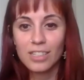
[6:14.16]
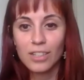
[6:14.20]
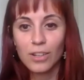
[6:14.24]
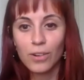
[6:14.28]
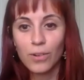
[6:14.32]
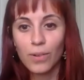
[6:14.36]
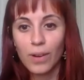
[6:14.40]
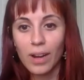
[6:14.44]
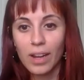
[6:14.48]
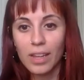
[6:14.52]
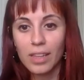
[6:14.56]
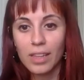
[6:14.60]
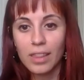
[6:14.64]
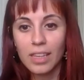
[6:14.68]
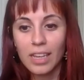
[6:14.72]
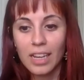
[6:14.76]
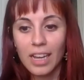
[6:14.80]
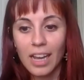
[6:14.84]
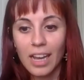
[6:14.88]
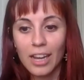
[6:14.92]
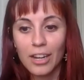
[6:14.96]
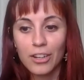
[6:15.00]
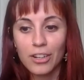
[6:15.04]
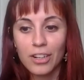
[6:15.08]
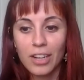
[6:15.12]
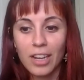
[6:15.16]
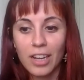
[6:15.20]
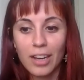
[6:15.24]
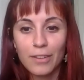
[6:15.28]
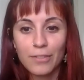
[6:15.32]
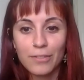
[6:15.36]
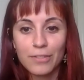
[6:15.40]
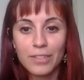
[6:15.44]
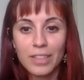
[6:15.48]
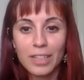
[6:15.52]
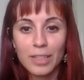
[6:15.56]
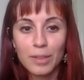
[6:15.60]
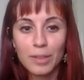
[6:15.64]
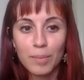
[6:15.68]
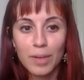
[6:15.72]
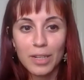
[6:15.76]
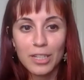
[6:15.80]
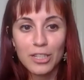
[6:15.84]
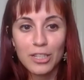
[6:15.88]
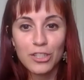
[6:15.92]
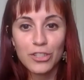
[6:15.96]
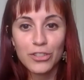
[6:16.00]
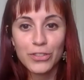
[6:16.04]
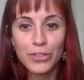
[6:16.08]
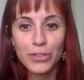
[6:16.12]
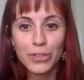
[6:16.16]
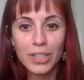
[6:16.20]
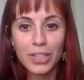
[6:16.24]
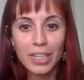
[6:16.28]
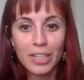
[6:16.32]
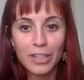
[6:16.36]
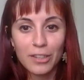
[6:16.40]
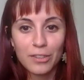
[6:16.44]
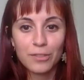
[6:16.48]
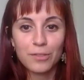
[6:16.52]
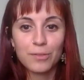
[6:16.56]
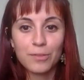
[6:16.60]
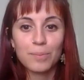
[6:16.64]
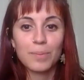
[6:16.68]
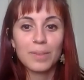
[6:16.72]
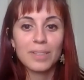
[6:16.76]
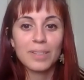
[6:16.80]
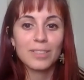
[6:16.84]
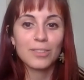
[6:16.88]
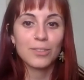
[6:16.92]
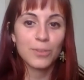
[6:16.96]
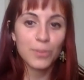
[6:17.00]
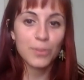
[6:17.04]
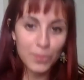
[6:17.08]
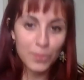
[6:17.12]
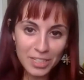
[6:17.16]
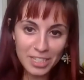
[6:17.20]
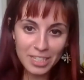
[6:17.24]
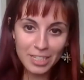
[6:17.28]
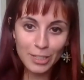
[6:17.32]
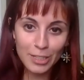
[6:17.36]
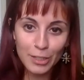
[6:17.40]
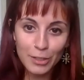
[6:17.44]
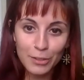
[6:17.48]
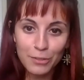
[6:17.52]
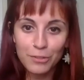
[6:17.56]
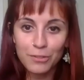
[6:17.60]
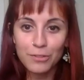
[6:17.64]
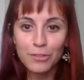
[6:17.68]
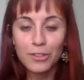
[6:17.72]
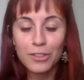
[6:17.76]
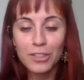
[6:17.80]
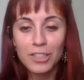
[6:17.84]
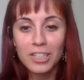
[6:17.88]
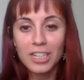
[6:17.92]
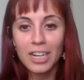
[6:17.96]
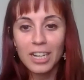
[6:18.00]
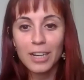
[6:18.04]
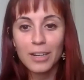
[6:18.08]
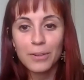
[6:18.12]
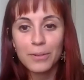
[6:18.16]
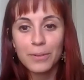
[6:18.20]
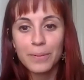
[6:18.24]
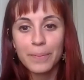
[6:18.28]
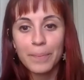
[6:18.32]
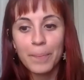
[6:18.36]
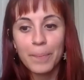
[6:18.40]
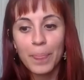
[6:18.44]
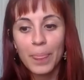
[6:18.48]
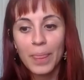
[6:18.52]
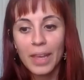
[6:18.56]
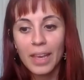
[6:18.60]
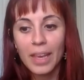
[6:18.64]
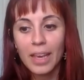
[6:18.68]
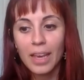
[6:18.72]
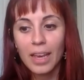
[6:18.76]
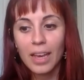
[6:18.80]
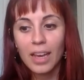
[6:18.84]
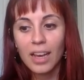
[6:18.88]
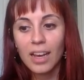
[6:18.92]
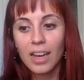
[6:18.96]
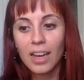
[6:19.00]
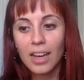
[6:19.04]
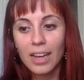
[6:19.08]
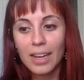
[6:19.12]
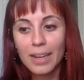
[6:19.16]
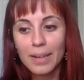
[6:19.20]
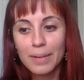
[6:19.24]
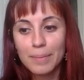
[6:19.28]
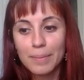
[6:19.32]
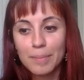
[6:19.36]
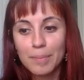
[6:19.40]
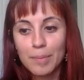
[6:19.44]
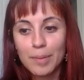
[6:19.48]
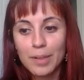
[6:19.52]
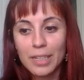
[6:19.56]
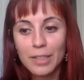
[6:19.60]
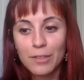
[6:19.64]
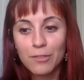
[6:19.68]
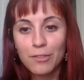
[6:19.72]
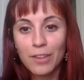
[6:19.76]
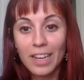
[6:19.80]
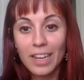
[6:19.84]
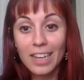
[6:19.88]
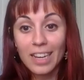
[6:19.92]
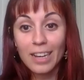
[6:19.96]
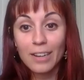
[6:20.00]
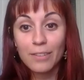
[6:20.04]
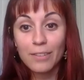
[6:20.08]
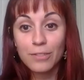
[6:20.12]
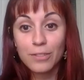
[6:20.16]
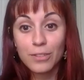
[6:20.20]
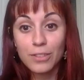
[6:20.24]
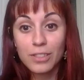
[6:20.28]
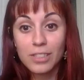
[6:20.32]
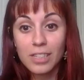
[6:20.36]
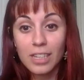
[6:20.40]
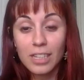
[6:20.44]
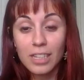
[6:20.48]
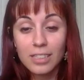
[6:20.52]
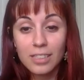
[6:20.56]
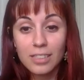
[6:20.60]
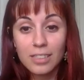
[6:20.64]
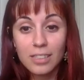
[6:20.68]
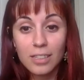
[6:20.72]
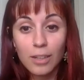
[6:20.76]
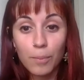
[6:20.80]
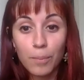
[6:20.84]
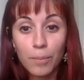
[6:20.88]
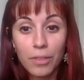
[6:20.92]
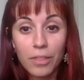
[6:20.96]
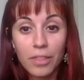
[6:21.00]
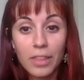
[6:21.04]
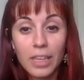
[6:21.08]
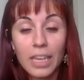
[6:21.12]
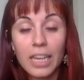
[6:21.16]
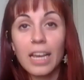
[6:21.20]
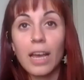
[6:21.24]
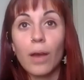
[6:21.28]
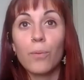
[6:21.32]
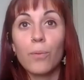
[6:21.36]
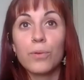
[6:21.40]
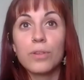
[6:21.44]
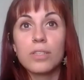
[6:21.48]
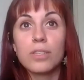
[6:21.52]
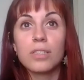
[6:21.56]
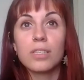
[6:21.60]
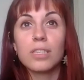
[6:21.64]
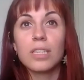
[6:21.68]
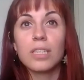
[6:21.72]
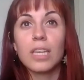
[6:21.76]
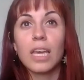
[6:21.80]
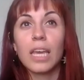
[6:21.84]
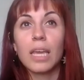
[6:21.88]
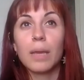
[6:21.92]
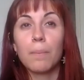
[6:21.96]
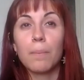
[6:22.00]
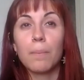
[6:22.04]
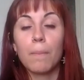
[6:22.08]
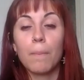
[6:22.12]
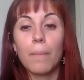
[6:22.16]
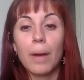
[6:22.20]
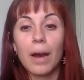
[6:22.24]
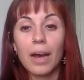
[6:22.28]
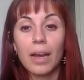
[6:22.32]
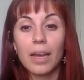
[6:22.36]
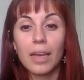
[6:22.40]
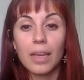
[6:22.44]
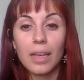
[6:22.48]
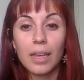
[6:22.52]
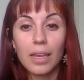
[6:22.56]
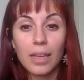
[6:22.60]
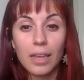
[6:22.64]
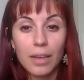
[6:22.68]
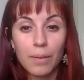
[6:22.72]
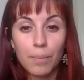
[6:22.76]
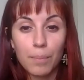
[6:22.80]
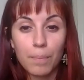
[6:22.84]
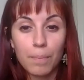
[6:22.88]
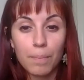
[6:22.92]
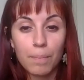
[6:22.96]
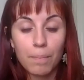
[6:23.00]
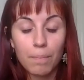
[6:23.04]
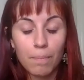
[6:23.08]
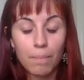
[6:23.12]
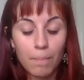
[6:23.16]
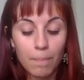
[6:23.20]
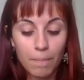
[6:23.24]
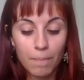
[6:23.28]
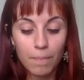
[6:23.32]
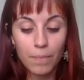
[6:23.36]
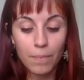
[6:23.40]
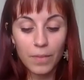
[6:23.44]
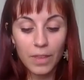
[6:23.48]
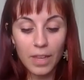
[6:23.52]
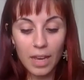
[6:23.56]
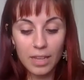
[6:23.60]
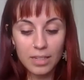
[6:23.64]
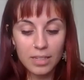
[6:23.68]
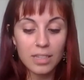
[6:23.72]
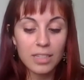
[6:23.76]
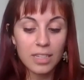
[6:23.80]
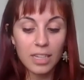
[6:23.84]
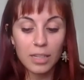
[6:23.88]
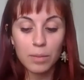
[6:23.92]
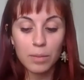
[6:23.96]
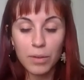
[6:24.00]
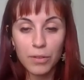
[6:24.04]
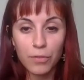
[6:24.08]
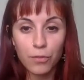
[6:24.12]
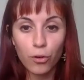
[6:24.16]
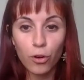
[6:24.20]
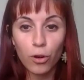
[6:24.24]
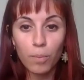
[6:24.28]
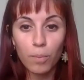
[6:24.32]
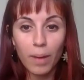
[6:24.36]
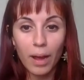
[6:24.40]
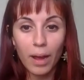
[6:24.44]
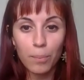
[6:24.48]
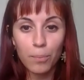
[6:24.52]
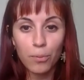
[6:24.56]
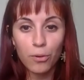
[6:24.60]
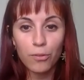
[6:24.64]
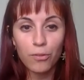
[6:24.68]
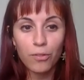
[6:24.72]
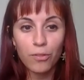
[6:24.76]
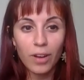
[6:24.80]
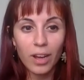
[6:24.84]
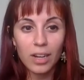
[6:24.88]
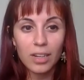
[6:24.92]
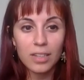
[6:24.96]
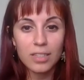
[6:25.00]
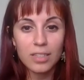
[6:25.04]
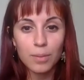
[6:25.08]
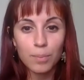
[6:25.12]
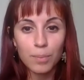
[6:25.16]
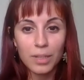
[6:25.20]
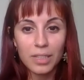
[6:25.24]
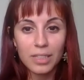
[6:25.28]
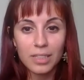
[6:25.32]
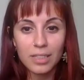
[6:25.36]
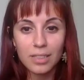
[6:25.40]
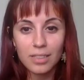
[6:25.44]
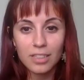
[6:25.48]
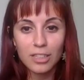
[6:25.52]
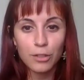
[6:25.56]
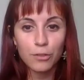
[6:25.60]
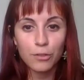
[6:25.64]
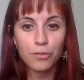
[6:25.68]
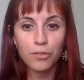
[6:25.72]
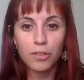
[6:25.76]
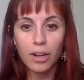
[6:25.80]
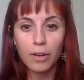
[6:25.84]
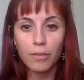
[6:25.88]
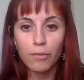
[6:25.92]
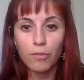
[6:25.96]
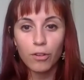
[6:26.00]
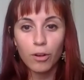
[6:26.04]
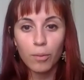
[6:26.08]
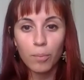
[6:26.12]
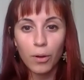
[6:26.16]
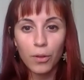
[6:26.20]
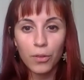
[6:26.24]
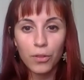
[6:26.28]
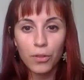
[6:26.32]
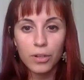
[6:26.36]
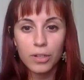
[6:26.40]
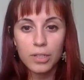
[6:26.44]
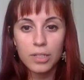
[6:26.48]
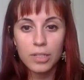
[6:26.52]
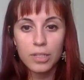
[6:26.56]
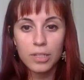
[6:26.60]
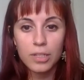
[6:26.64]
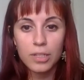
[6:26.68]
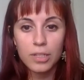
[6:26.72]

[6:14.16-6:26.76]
so I think I don't have that much to give but to receive for now. But if I have to say something, I would say as I said before, my profile is a bit different from others,